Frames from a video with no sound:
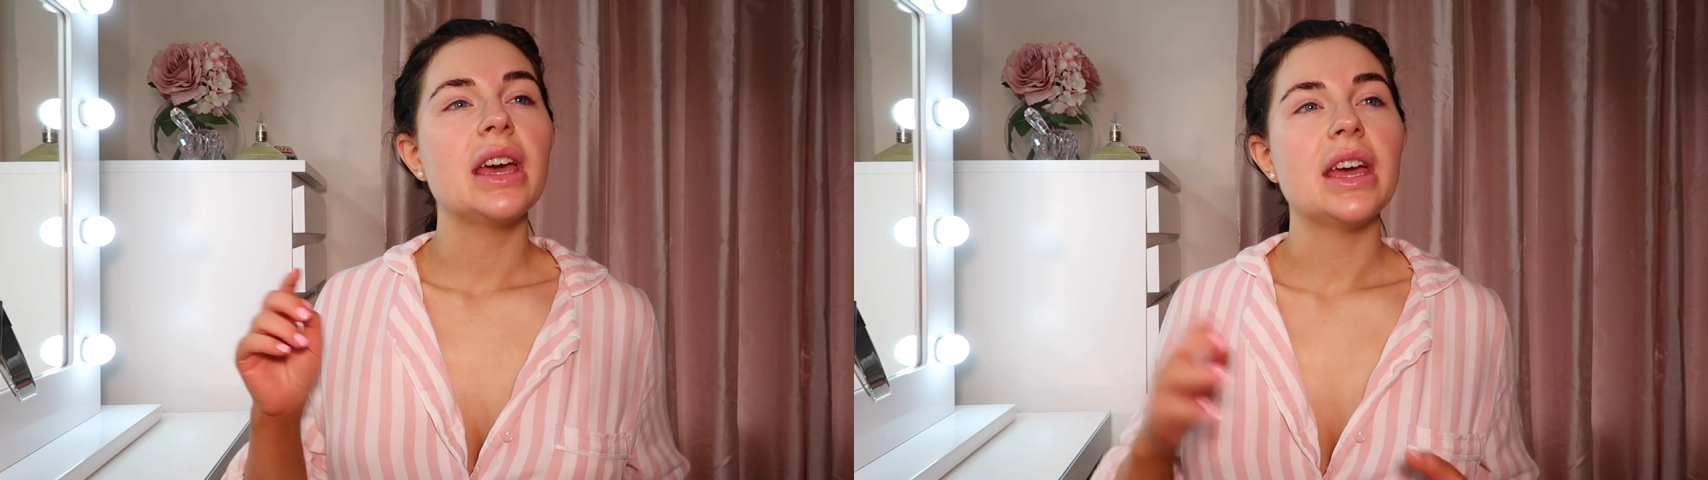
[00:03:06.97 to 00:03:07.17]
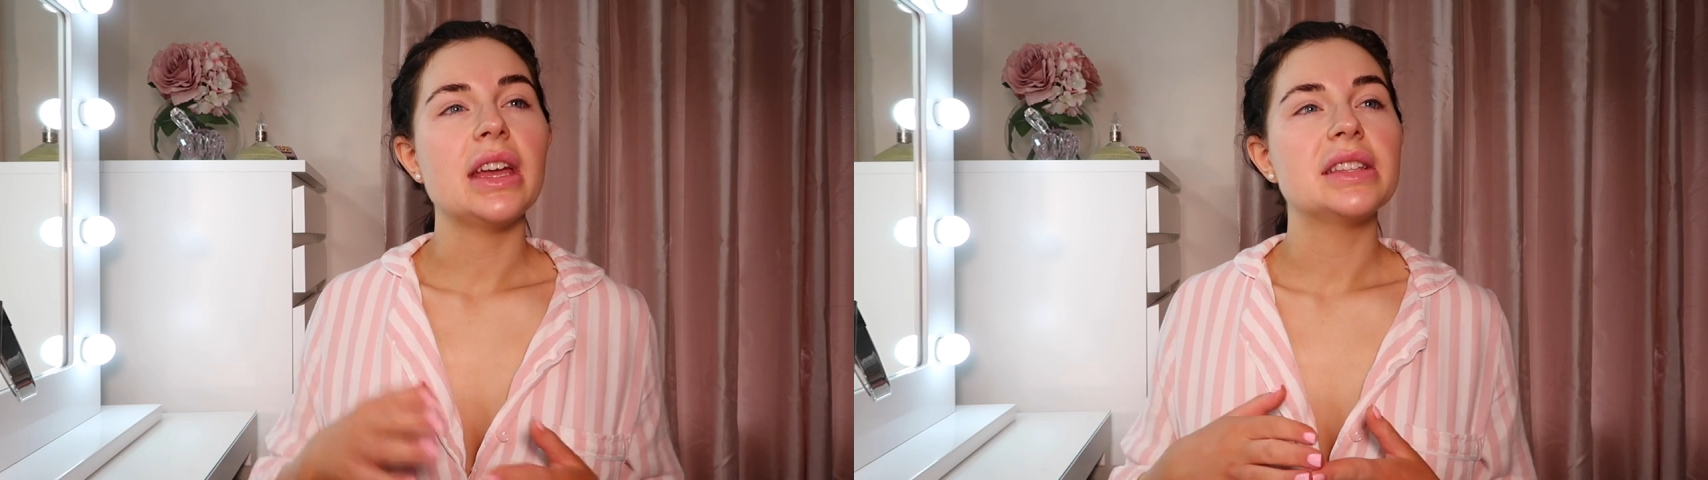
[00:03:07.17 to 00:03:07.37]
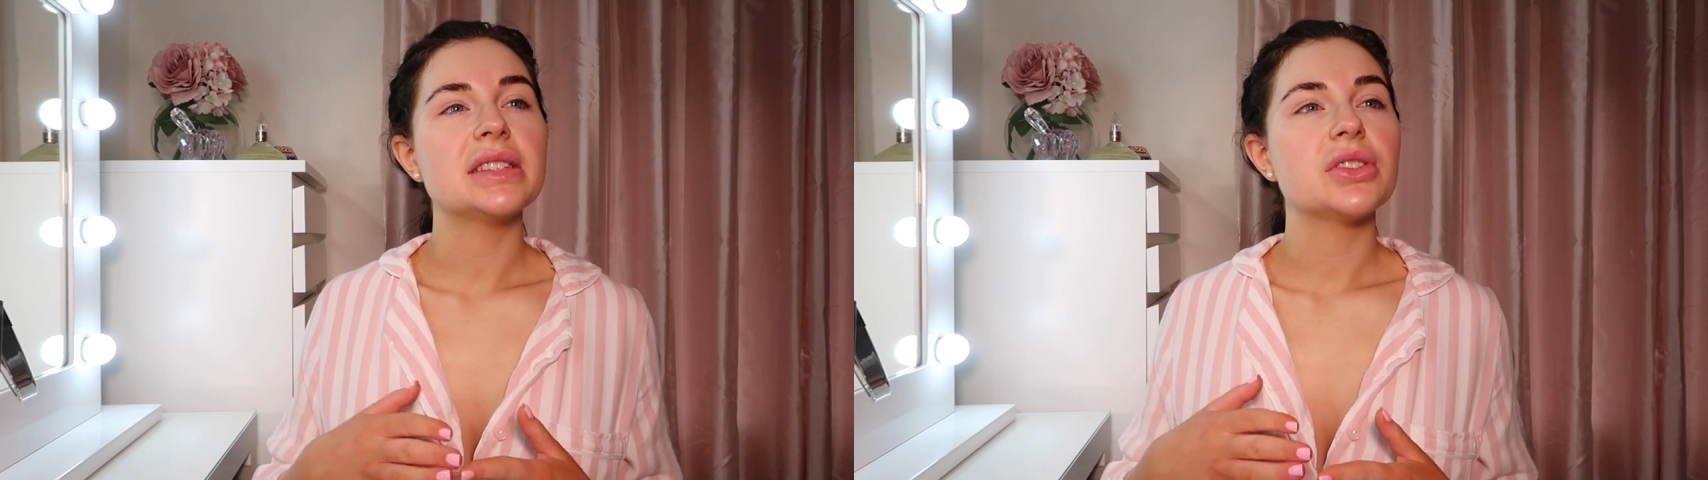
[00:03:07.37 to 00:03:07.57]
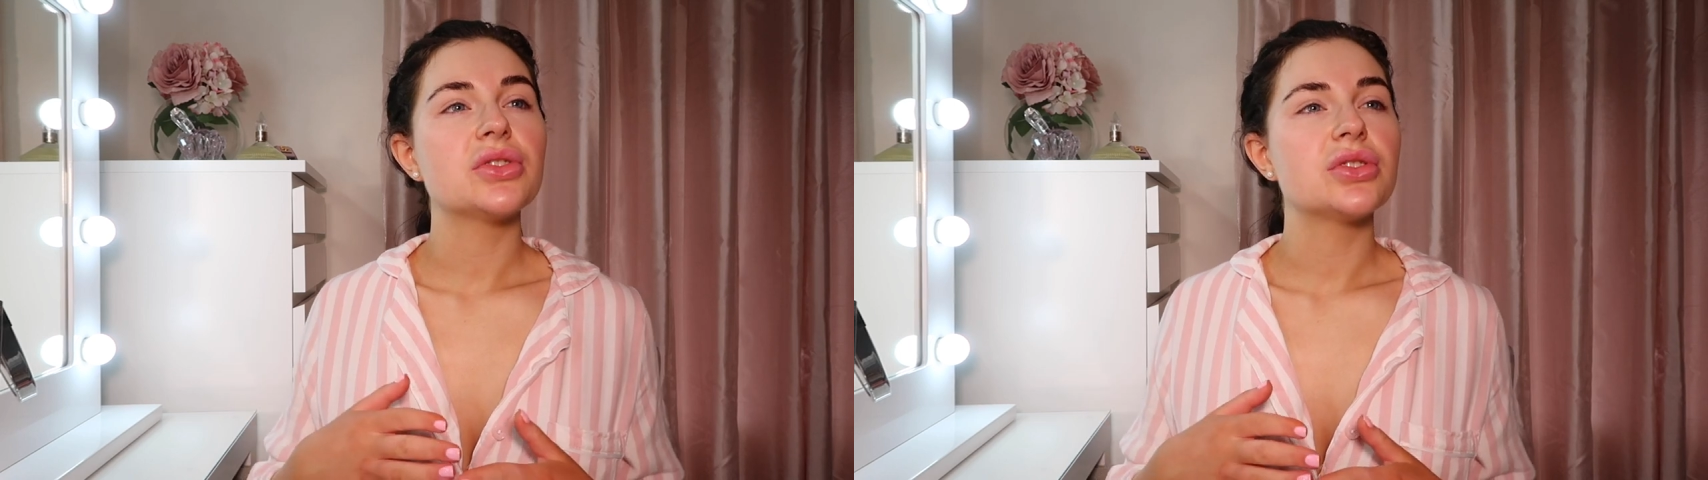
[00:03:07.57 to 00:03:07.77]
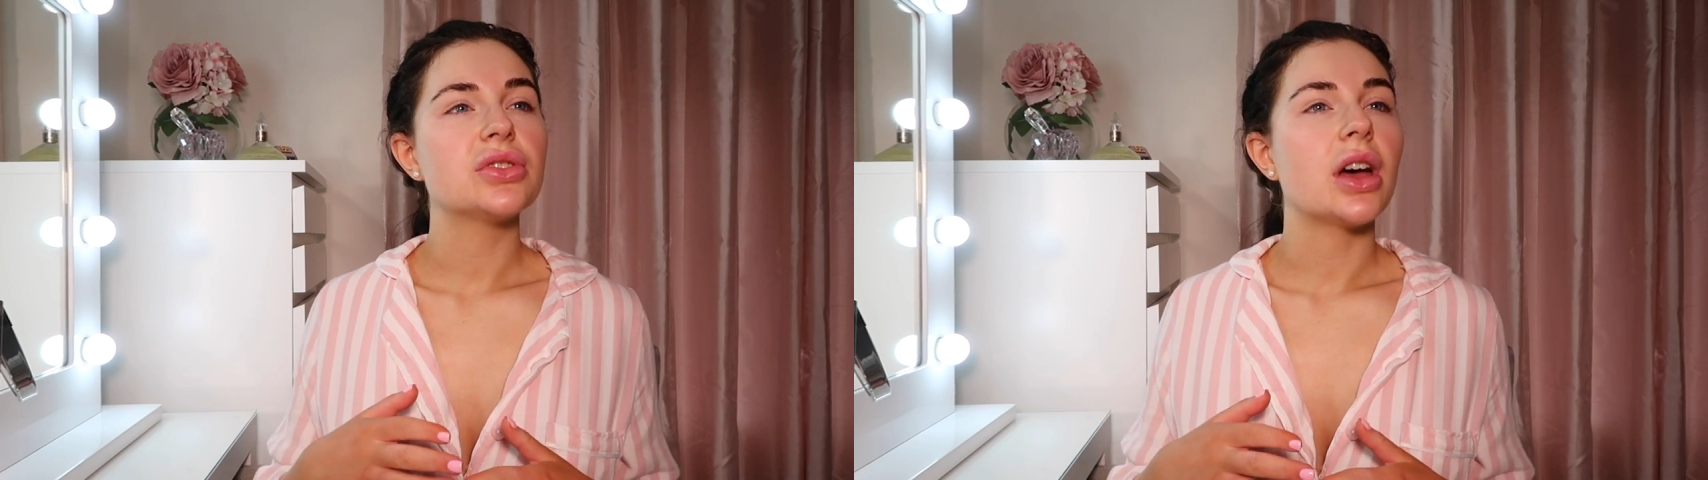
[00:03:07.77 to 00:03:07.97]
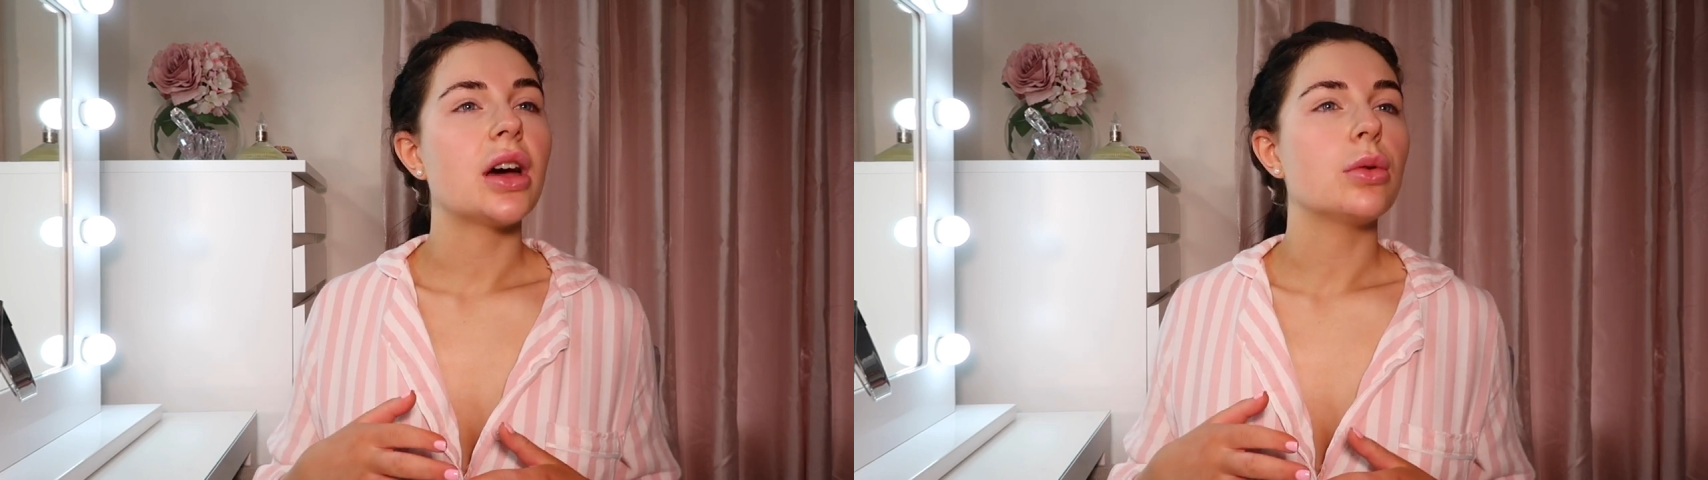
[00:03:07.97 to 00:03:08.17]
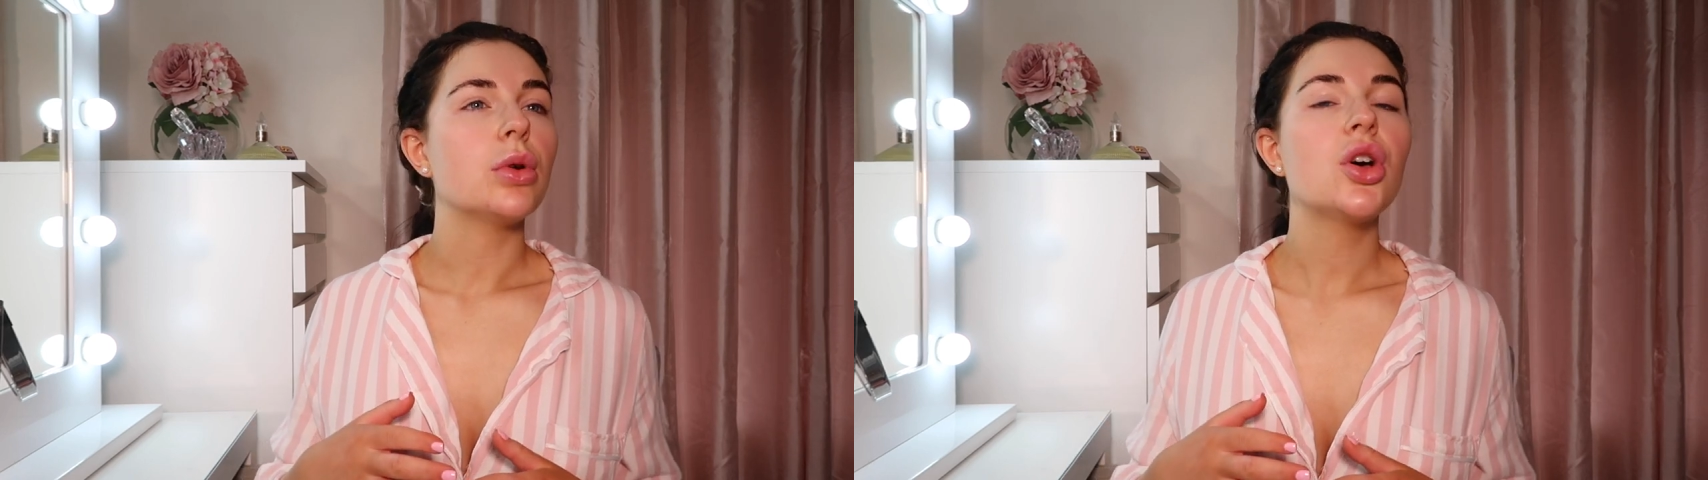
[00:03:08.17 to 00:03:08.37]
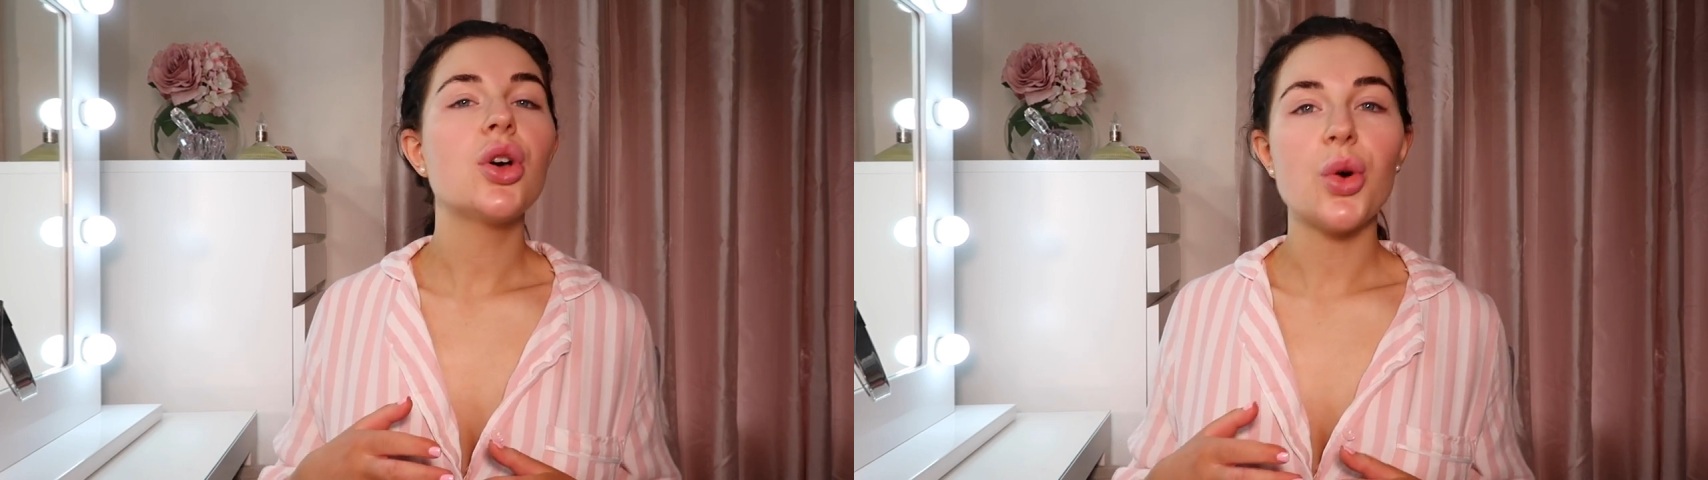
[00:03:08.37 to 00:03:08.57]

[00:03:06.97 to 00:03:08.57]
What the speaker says: It's so